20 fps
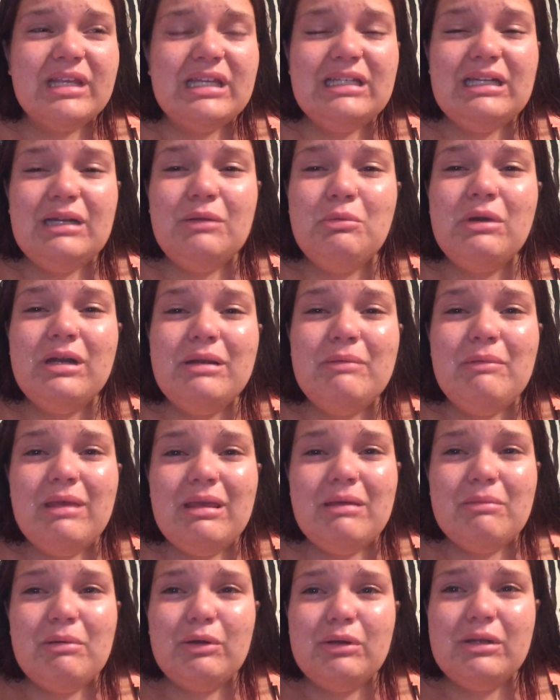And I want to be
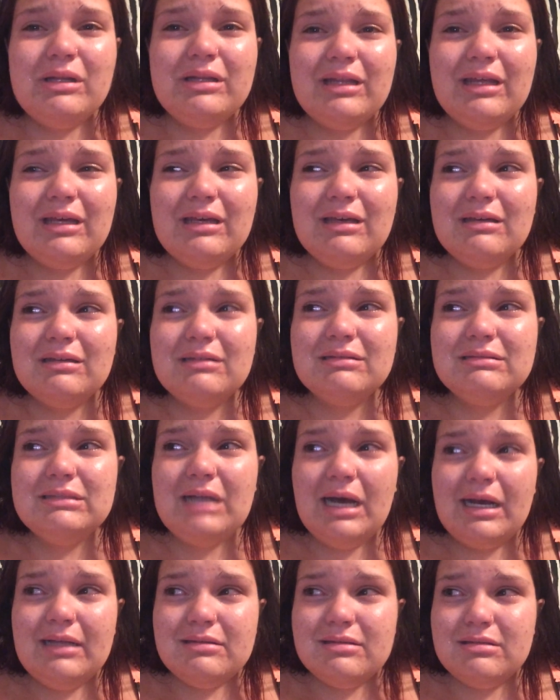able to, like,
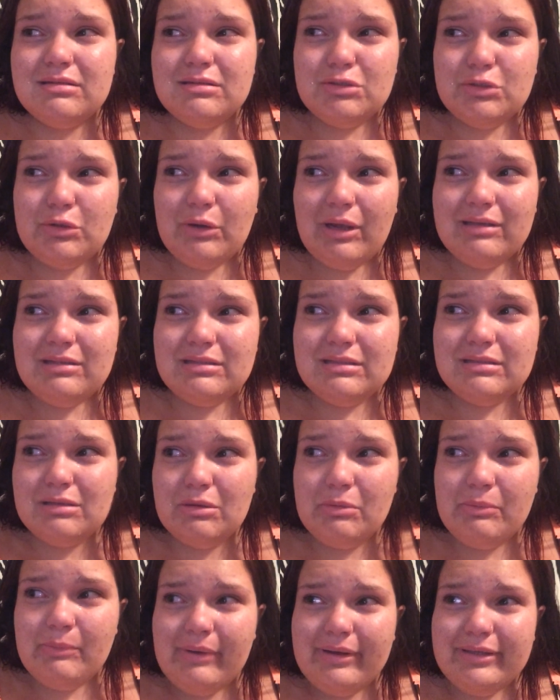not stress
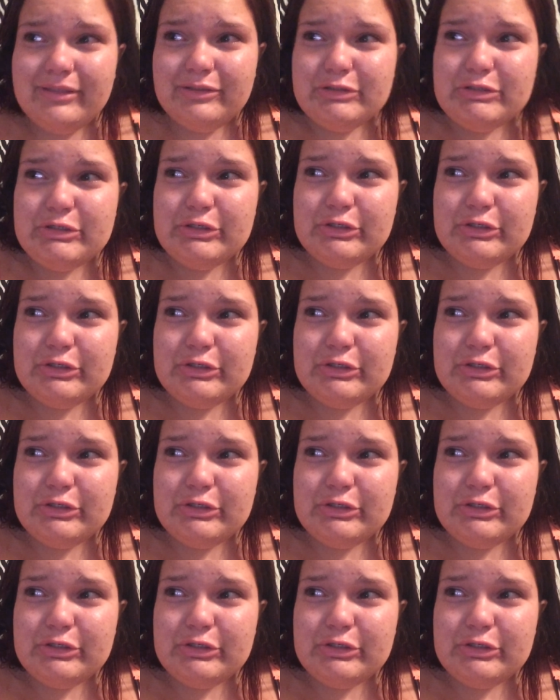so much.